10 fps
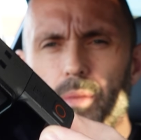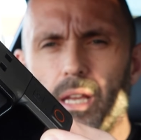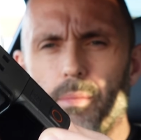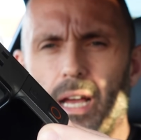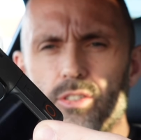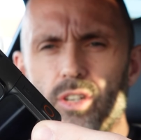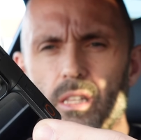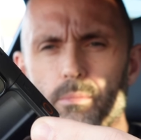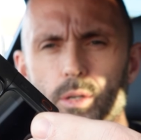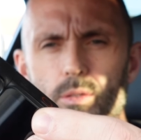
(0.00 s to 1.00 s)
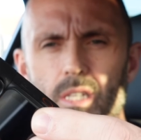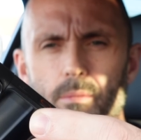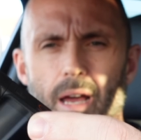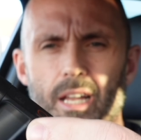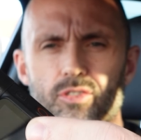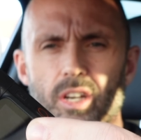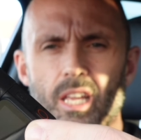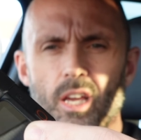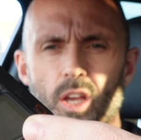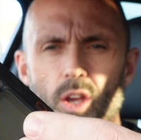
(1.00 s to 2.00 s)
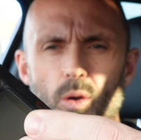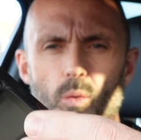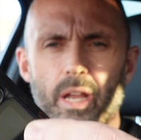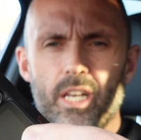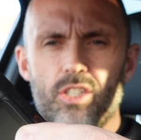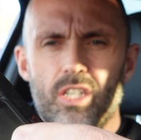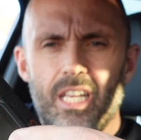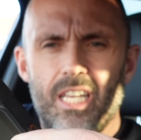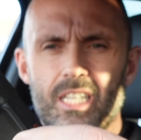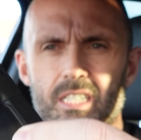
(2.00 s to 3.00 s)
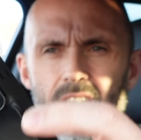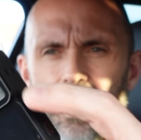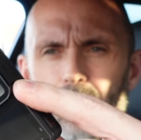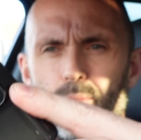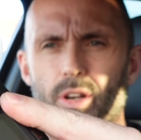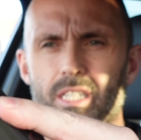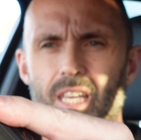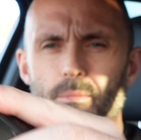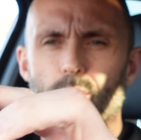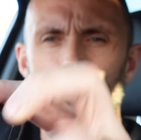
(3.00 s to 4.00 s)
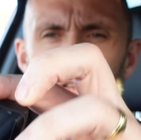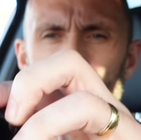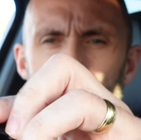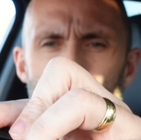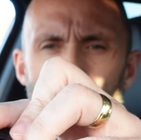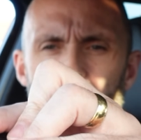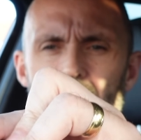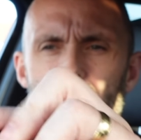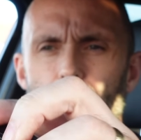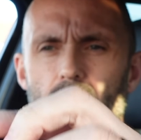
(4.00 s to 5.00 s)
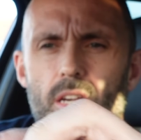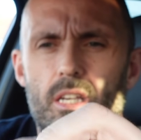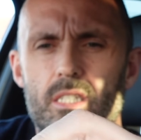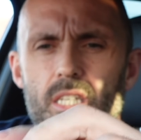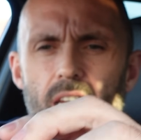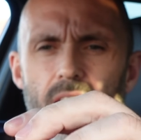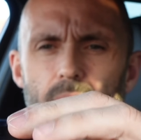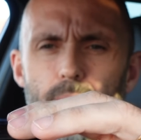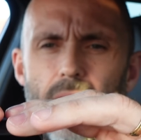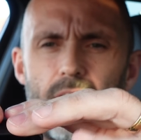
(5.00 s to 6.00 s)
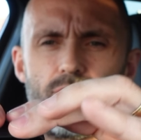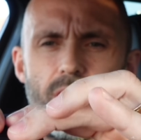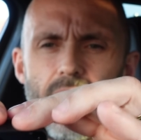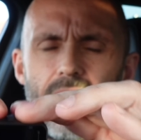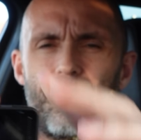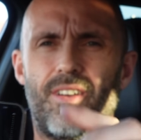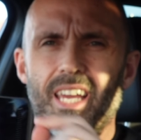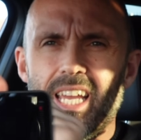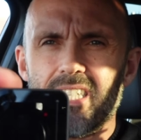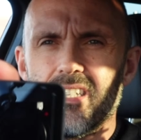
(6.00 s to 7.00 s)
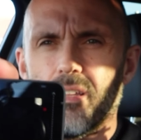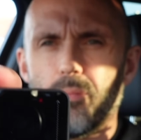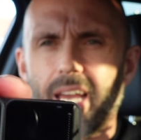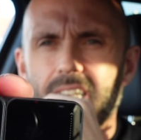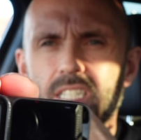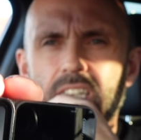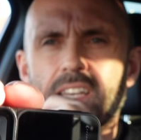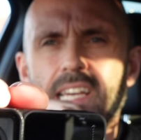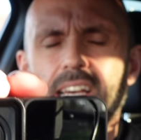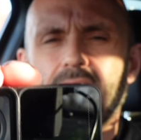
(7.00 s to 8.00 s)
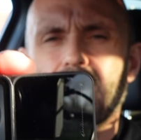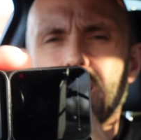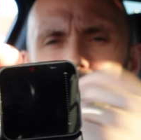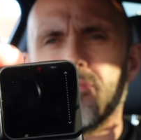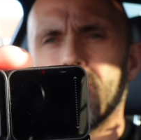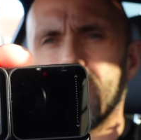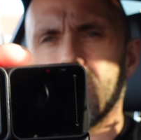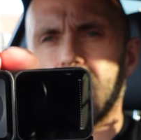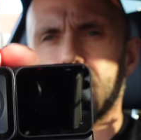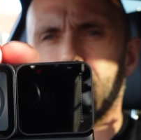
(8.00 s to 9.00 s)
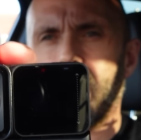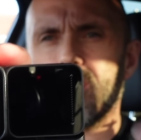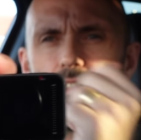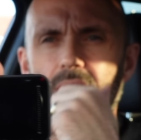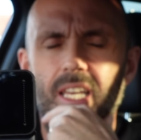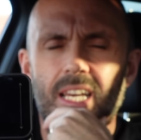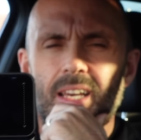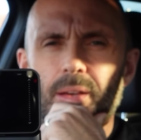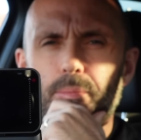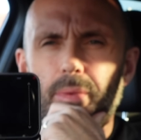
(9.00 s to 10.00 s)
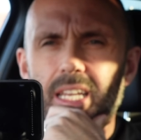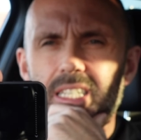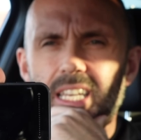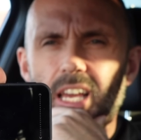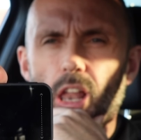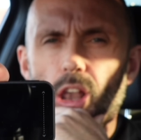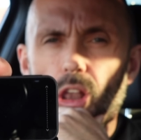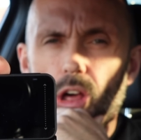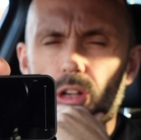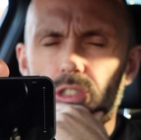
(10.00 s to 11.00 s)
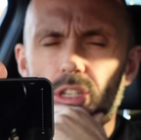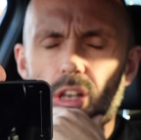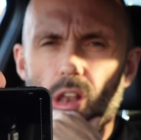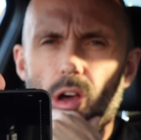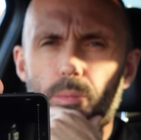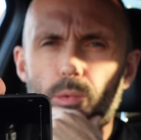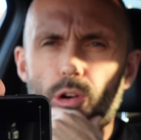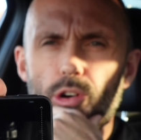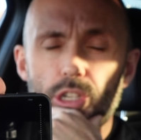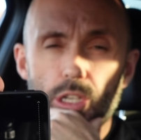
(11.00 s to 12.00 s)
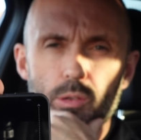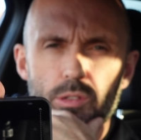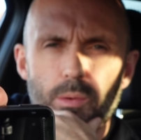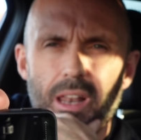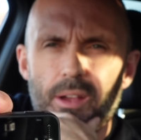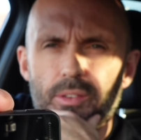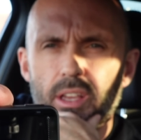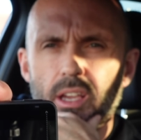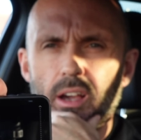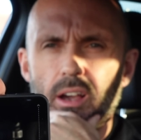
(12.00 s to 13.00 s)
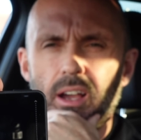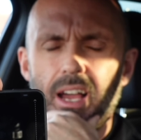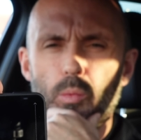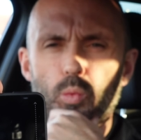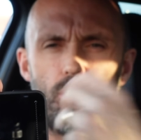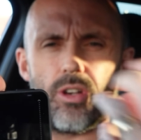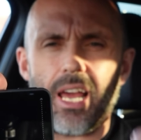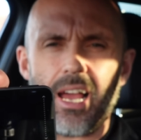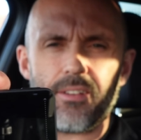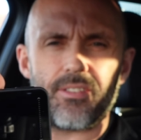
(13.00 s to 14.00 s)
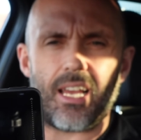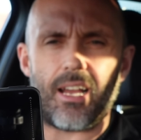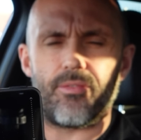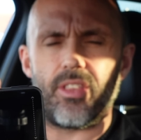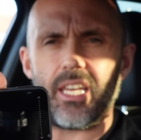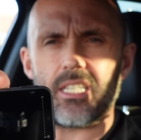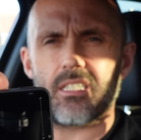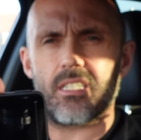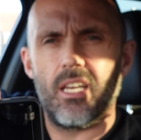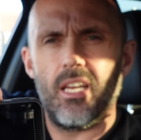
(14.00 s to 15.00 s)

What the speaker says: bigger battery, the boosted battery, which is pretty important, to be honest, because battery life isn't the best. This battery makes it a lot more usable out in the car. I wouldn't have to have this